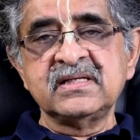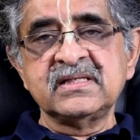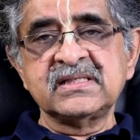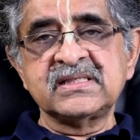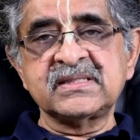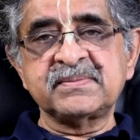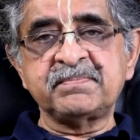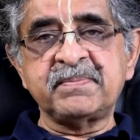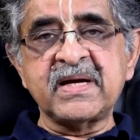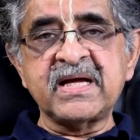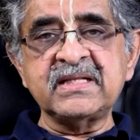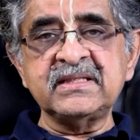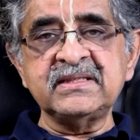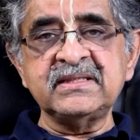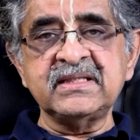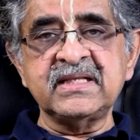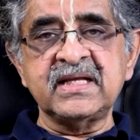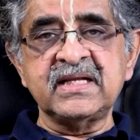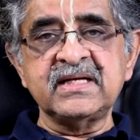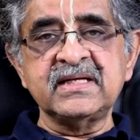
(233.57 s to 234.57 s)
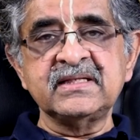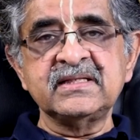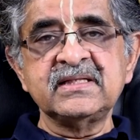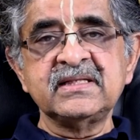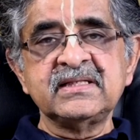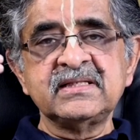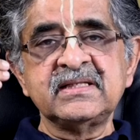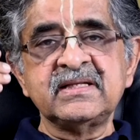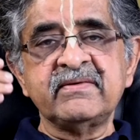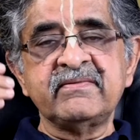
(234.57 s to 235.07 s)
spandan,
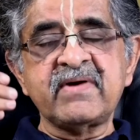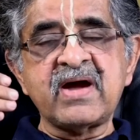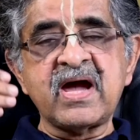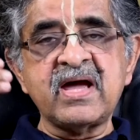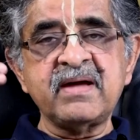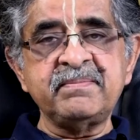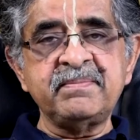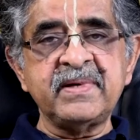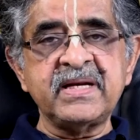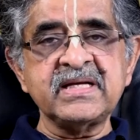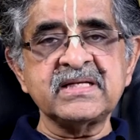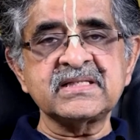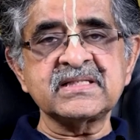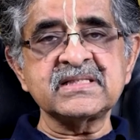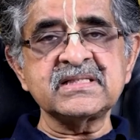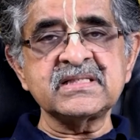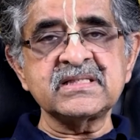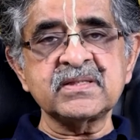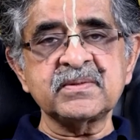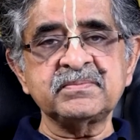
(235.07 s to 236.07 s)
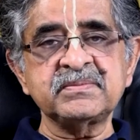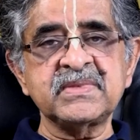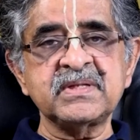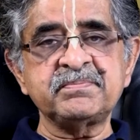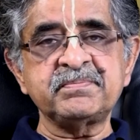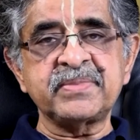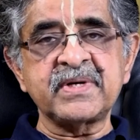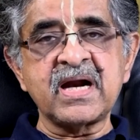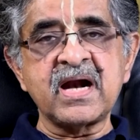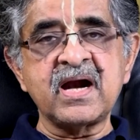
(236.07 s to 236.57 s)
the vibrations of the
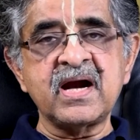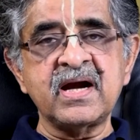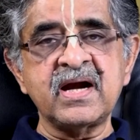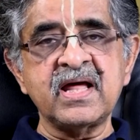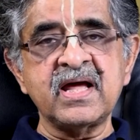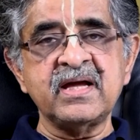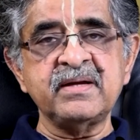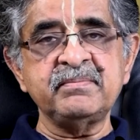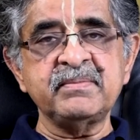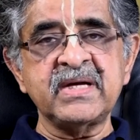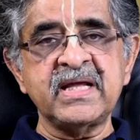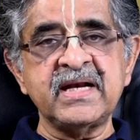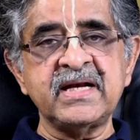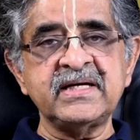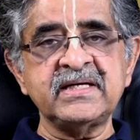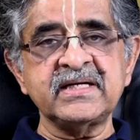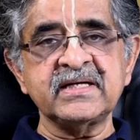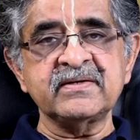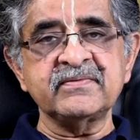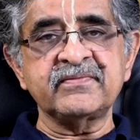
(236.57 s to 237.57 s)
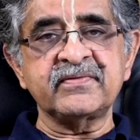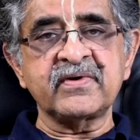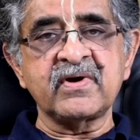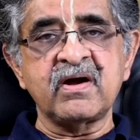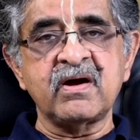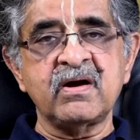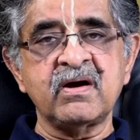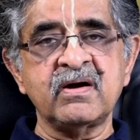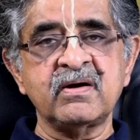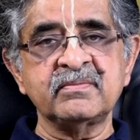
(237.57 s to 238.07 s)
prana emanating
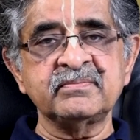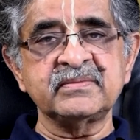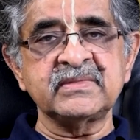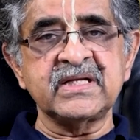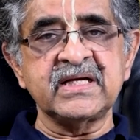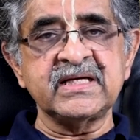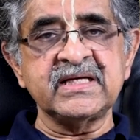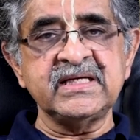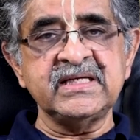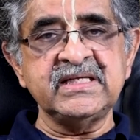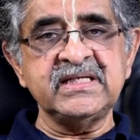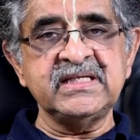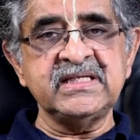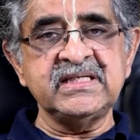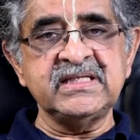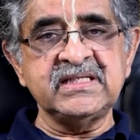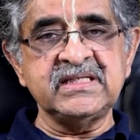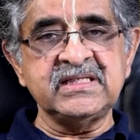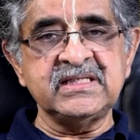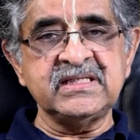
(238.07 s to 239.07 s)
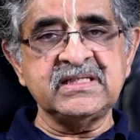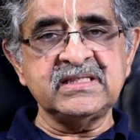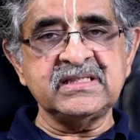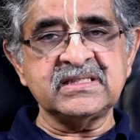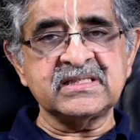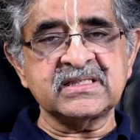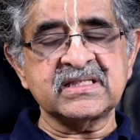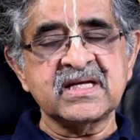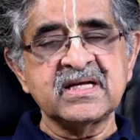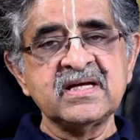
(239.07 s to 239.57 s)
from the
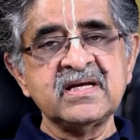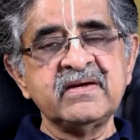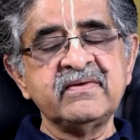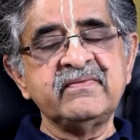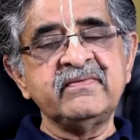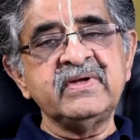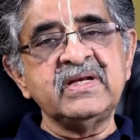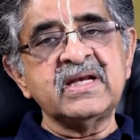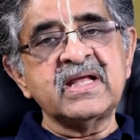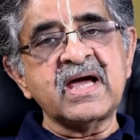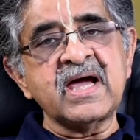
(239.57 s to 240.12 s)
east will